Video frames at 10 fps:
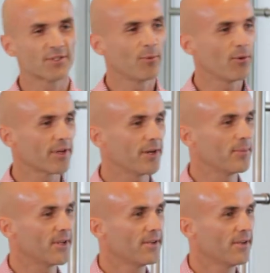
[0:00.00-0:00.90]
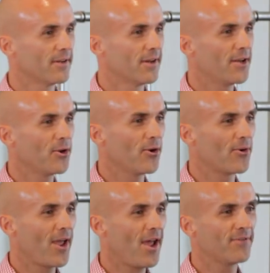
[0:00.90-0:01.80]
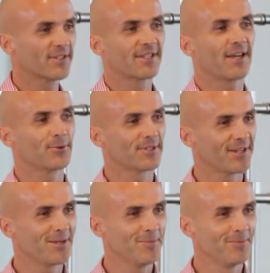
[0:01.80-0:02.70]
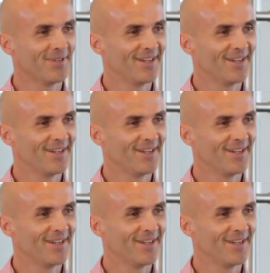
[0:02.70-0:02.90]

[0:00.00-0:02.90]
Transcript: smaller company and you don't have a sales team,